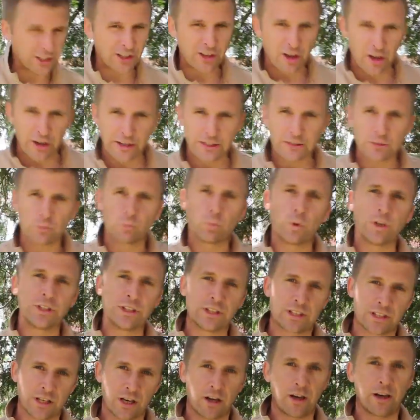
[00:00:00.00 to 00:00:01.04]
night, when you're
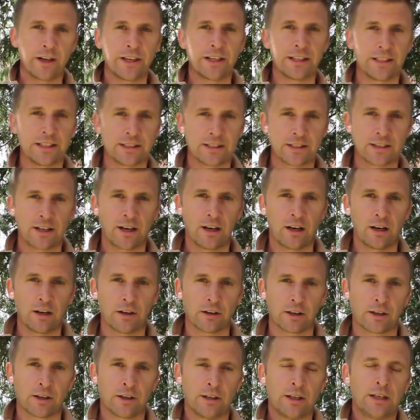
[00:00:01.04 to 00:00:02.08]
tired, it's
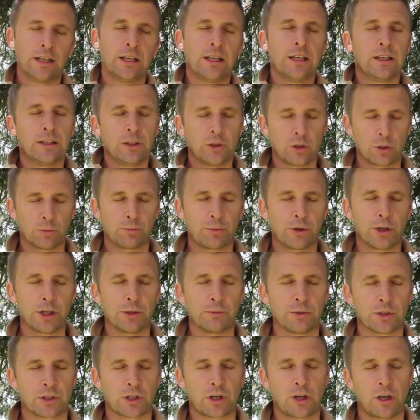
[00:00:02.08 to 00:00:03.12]
dark, you can pretty
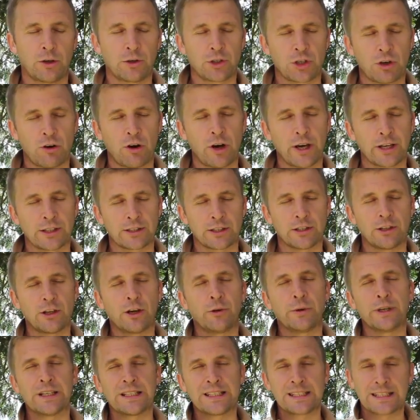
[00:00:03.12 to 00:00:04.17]
much close your eyes and know
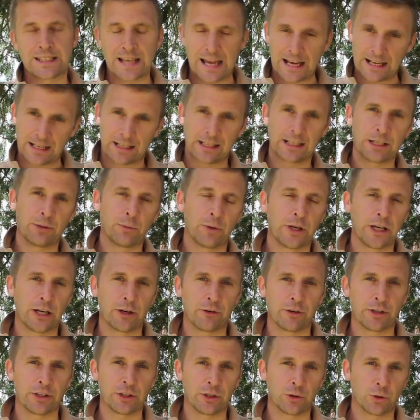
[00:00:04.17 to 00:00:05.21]
exactly where
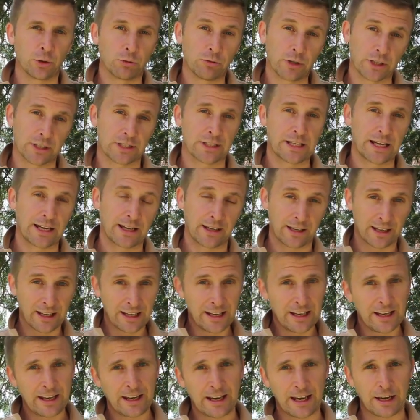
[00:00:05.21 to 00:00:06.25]
in your rucksack
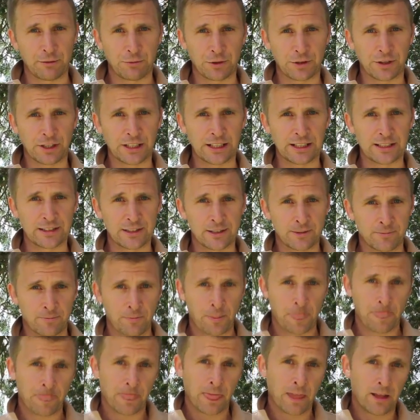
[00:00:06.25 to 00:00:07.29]
everything is.
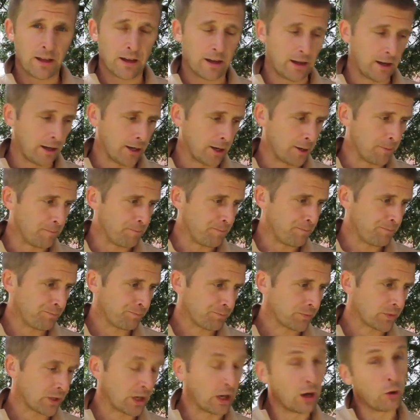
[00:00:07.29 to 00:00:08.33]

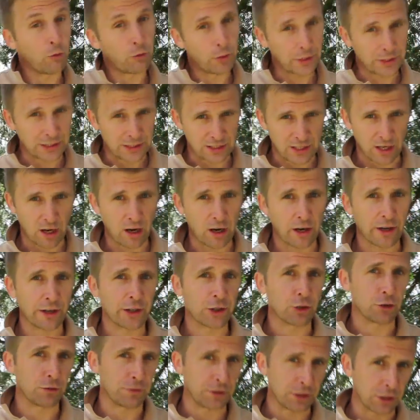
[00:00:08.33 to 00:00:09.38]
Or when you're tired,
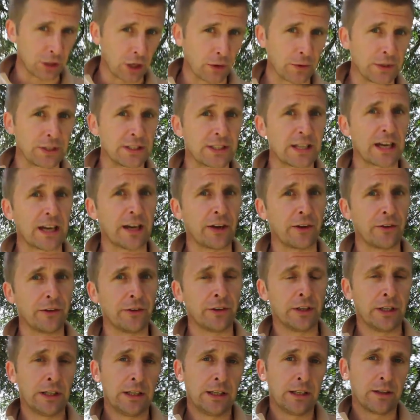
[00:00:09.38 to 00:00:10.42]
or if you're going down,
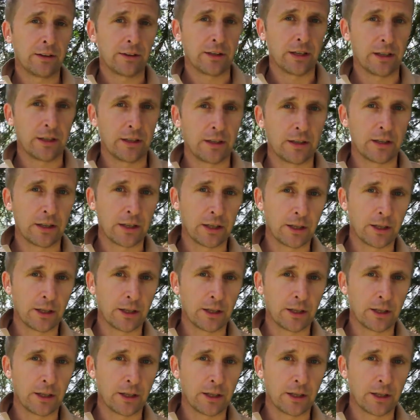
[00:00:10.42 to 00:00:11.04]
then